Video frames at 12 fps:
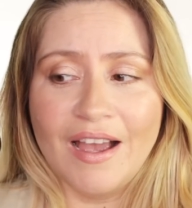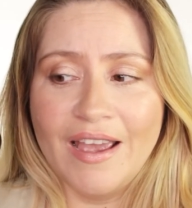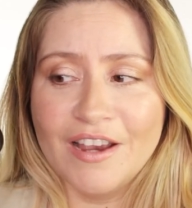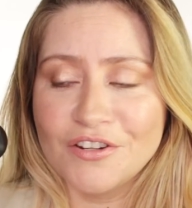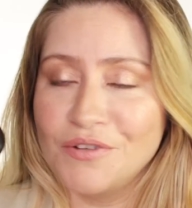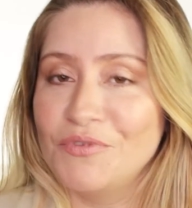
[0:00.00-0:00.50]
I
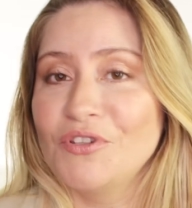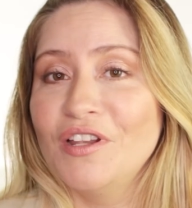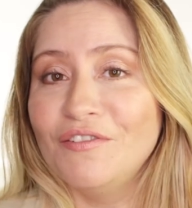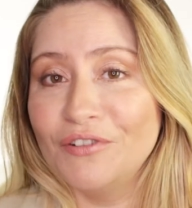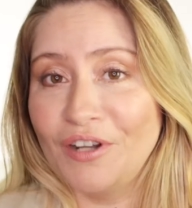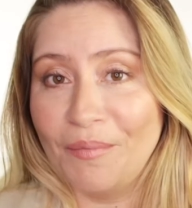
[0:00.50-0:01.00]
actually was not
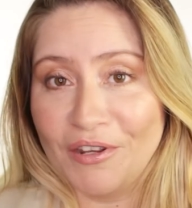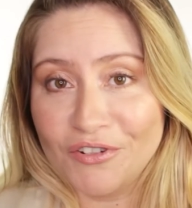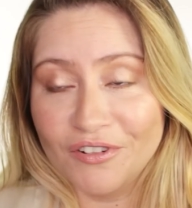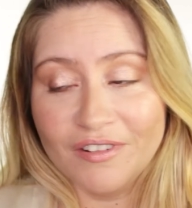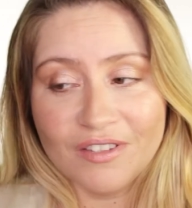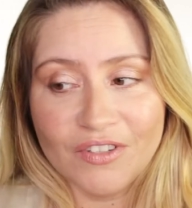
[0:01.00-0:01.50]
even going to
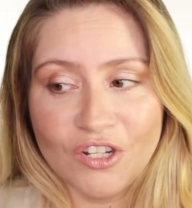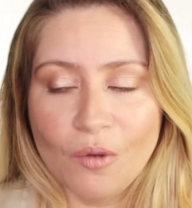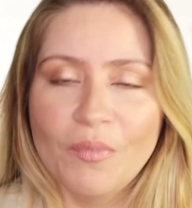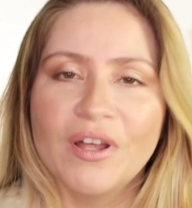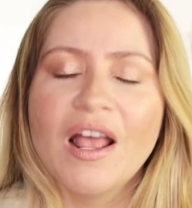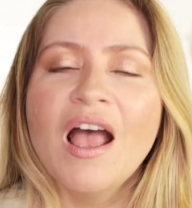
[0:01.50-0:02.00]
mention this video,
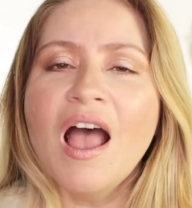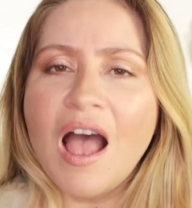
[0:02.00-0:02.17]
but